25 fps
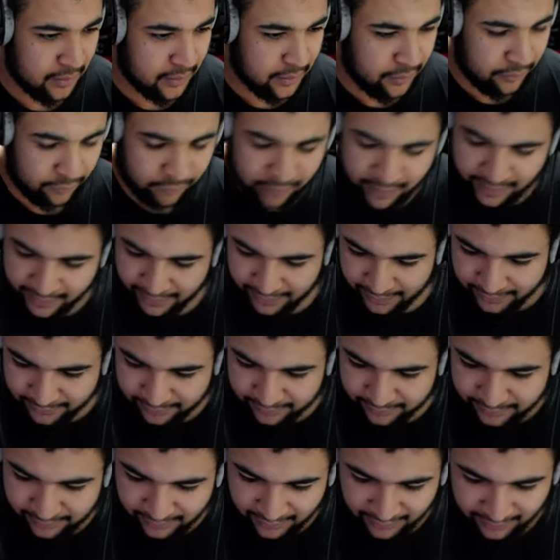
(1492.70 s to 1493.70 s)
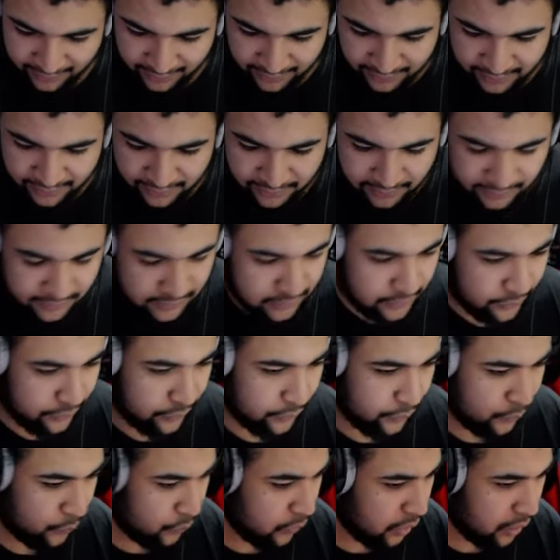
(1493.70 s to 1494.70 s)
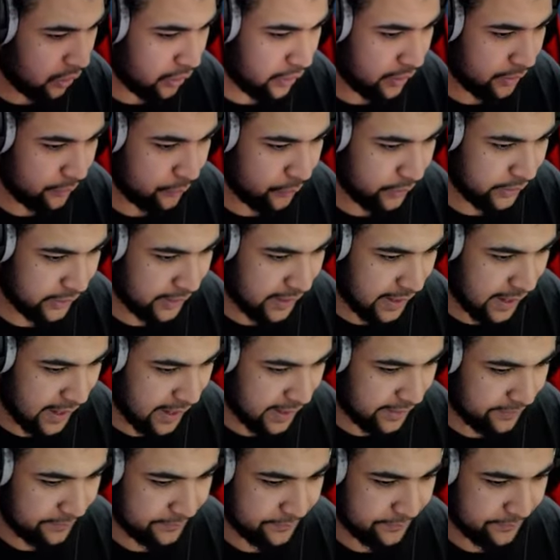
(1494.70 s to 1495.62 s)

Right, let's see what we get.